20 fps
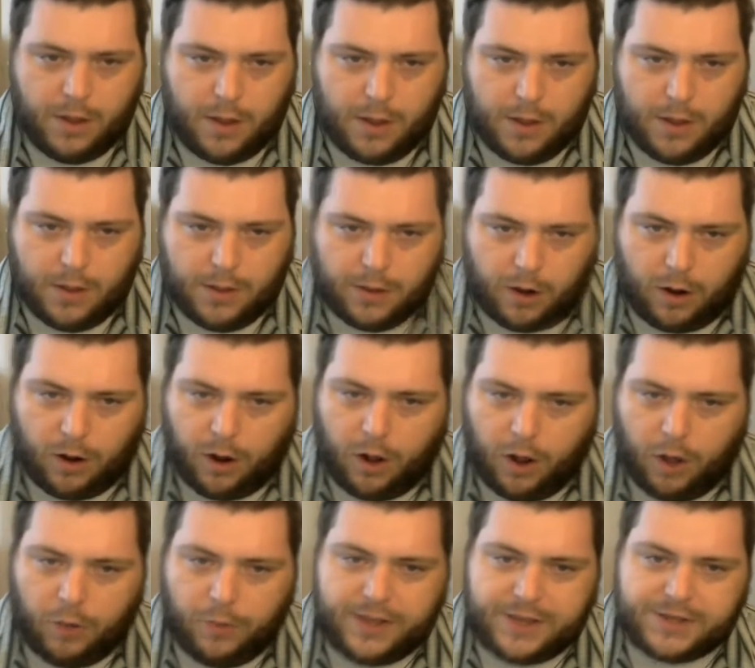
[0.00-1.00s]
There are
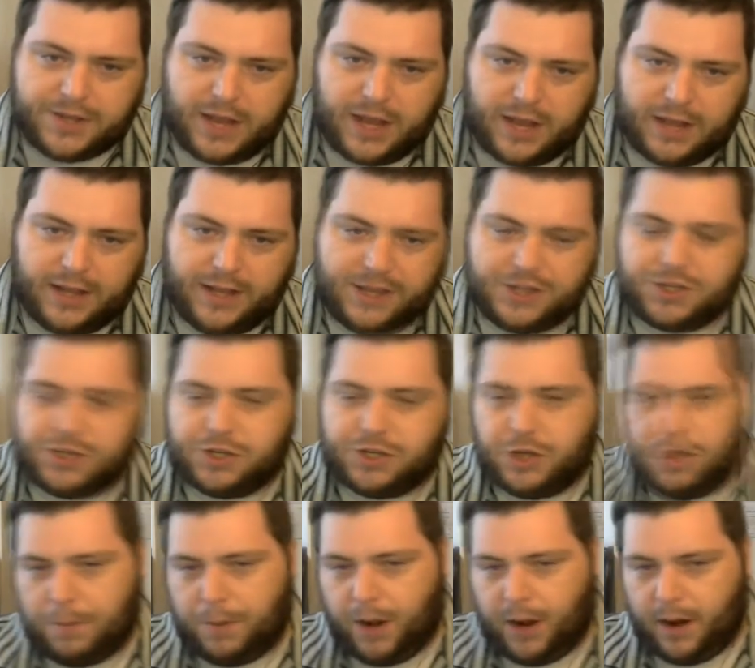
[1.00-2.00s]
always at least
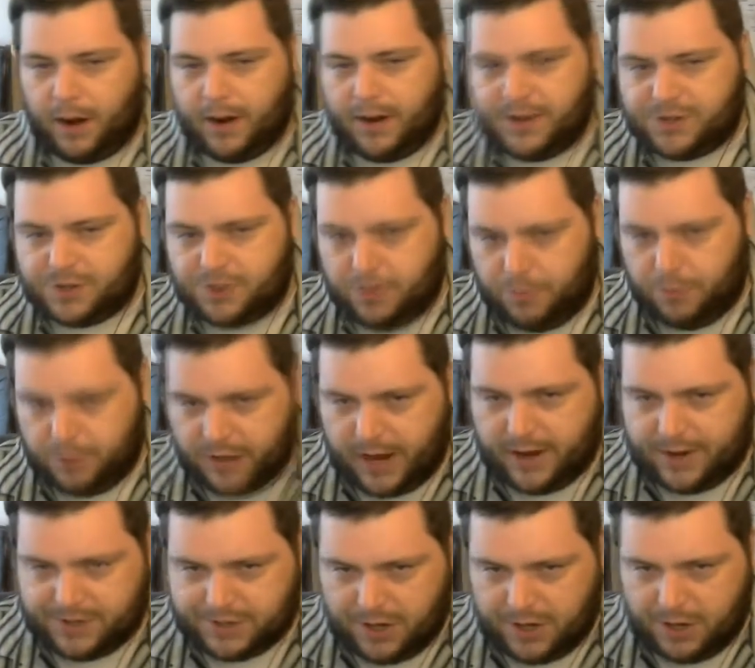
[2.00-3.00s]
two parties to a
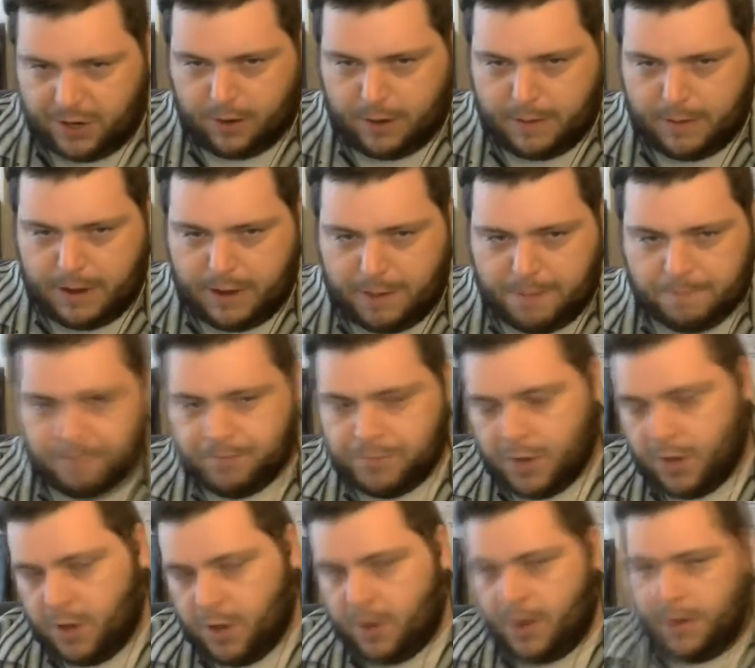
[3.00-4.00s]
tenancy agreement.
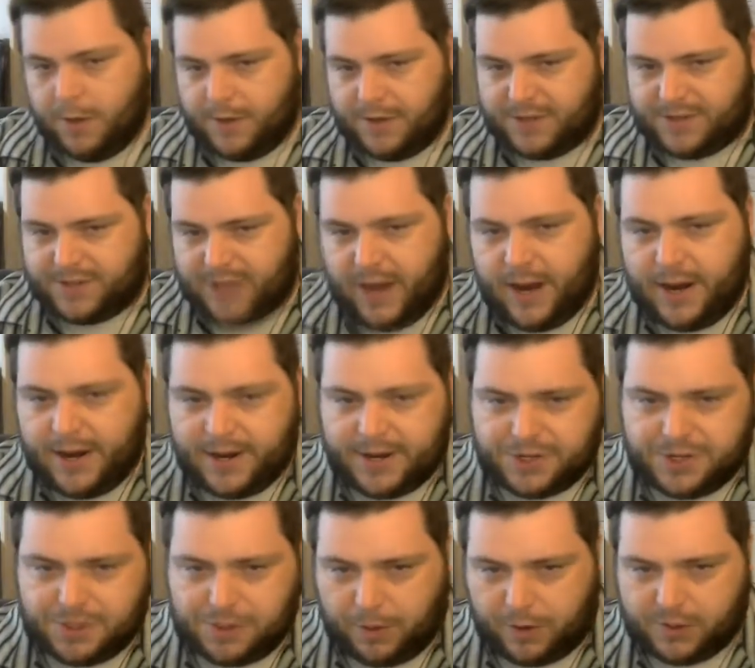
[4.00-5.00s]
The tenant
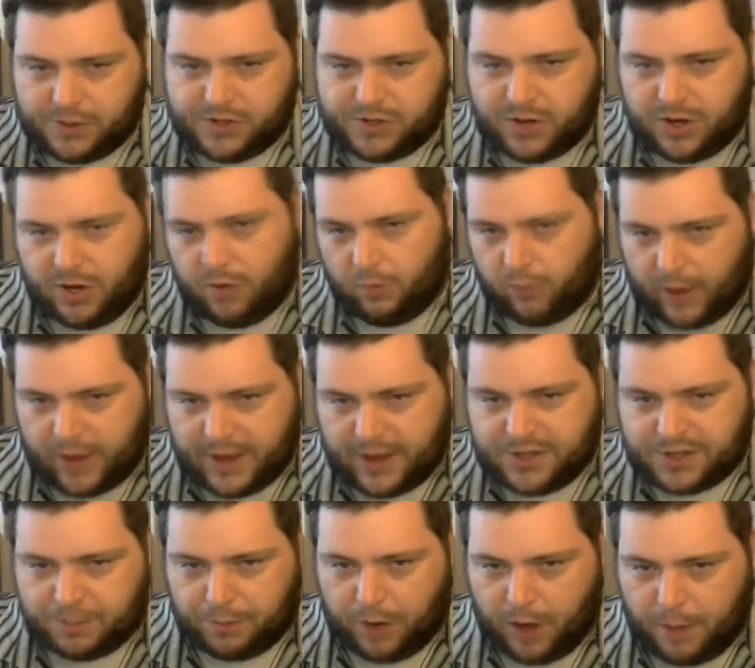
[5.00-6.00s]
is the person who
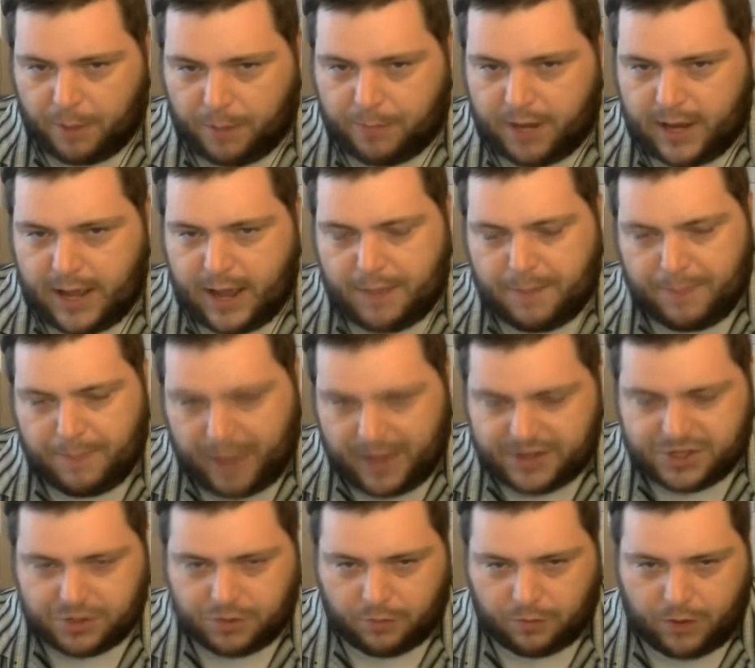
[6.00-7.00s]
rents the property and
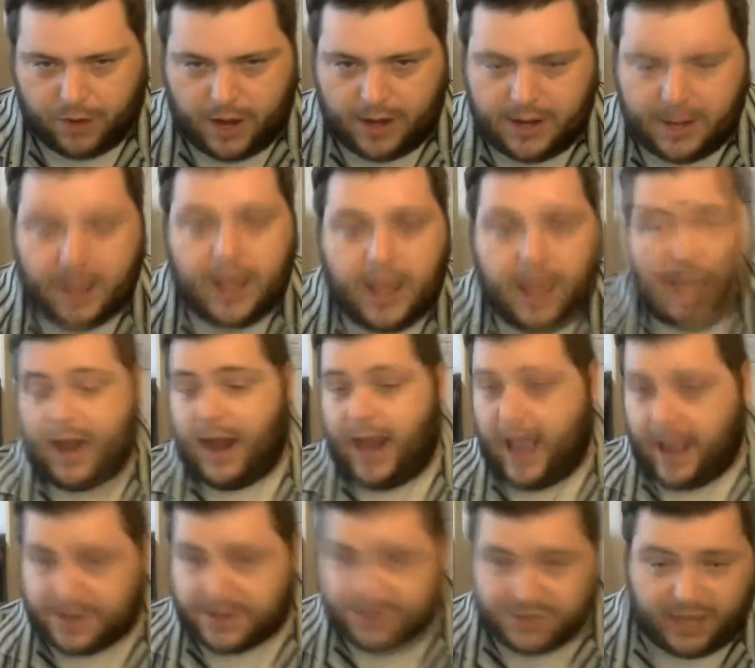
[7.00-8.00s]
pays the rent and
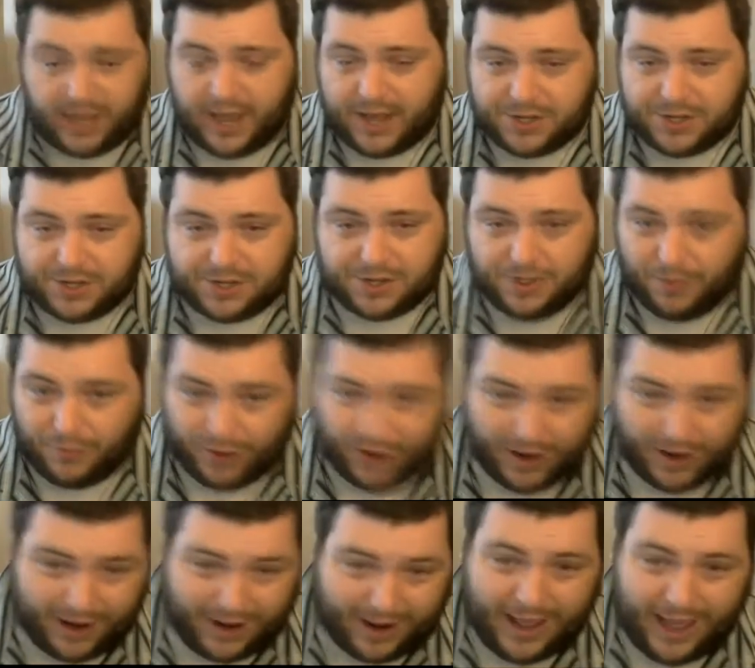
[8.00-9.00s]
has the guests
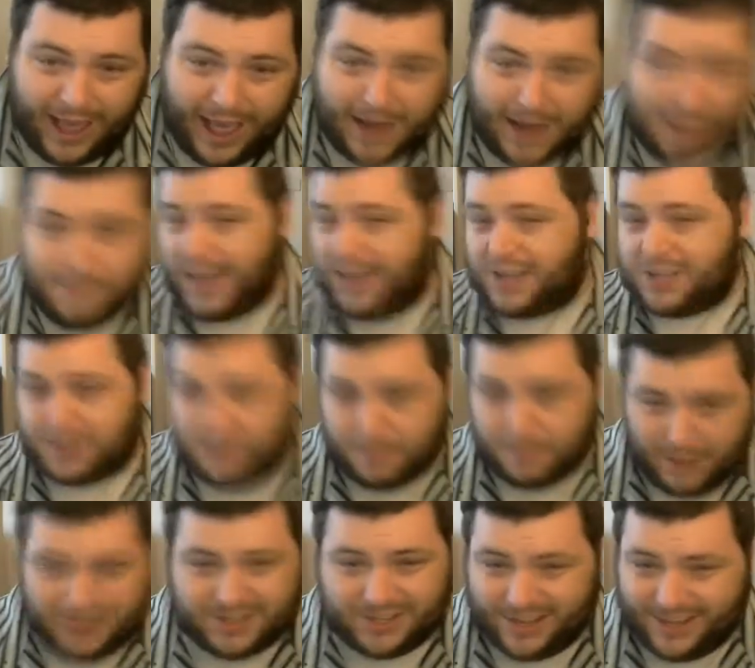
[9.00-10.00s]
over and makes the
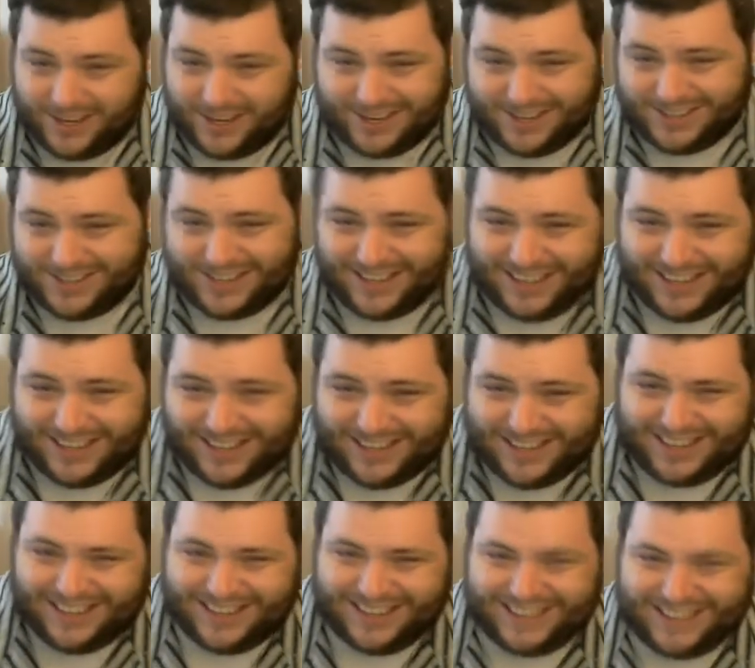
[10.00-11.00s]
messes
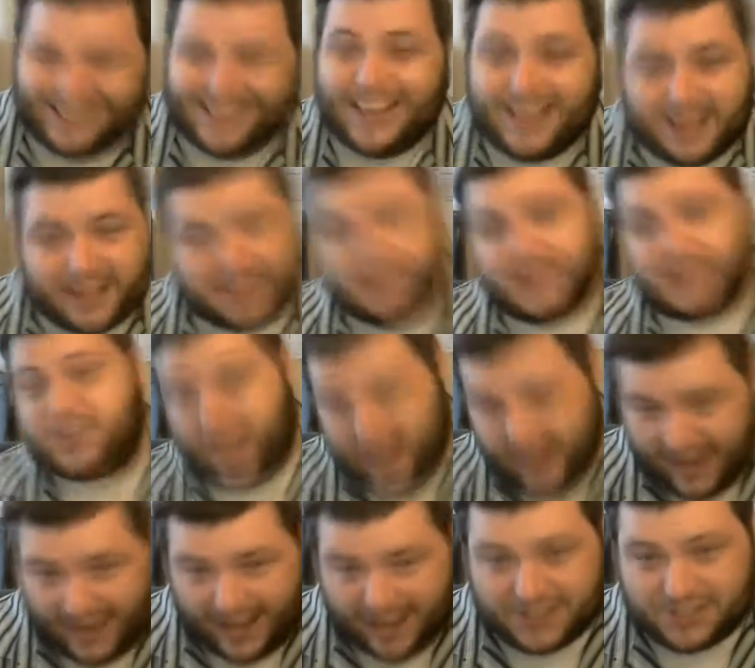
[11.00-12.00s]
that the
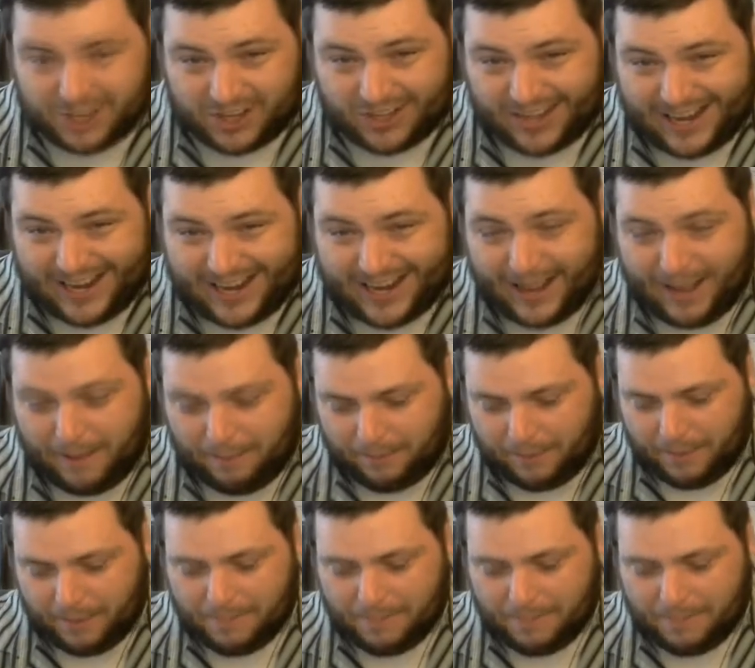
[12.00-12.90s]
tenant has to clean up.